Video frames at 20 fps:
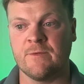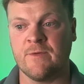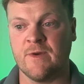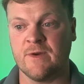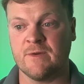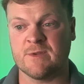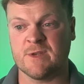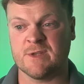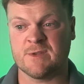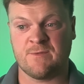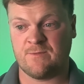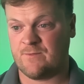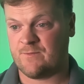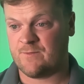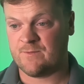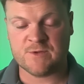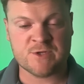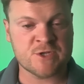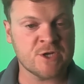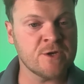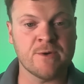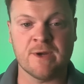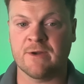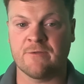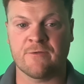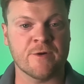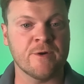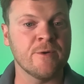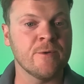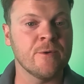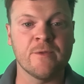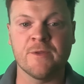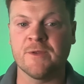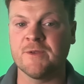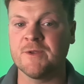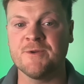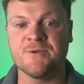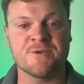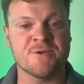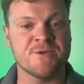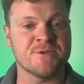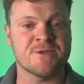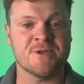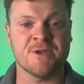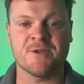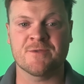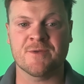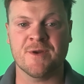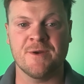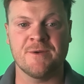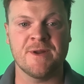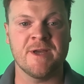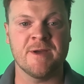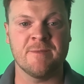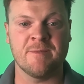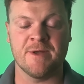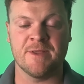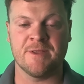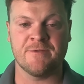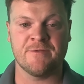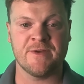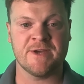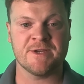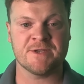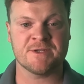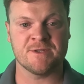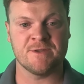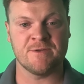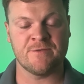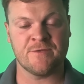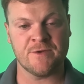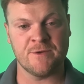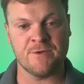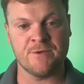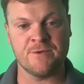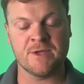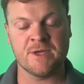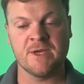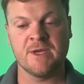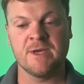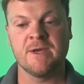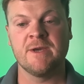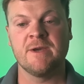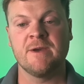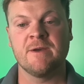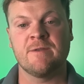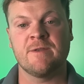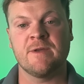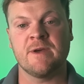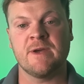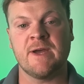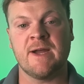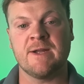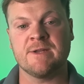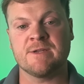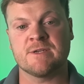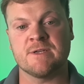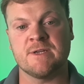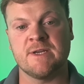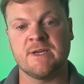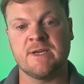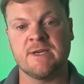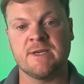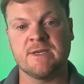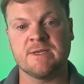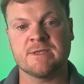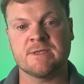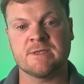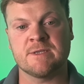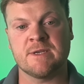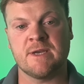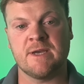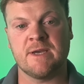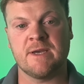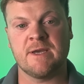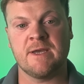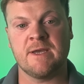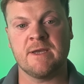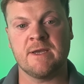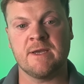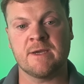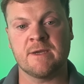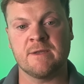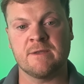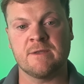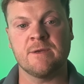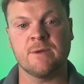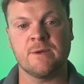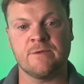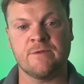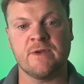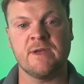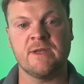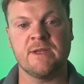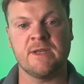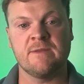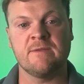just chewing through all the nutrients that are thrown at it by the fish and the food, that actually it could do a feed in